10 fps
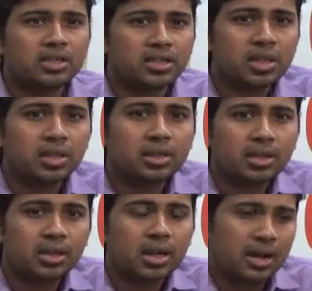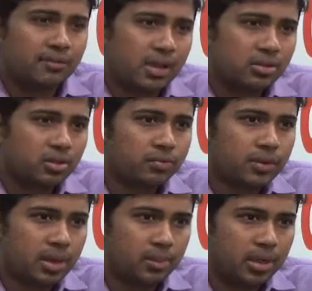considered the advice
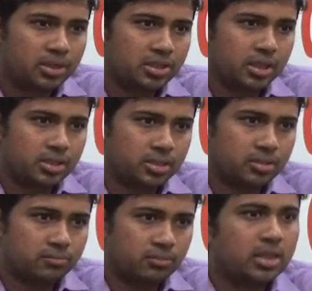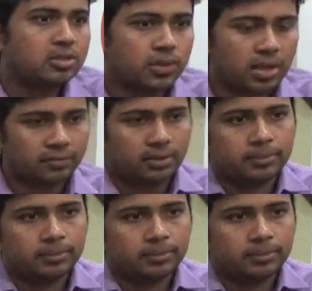of neighboring states. That's what I.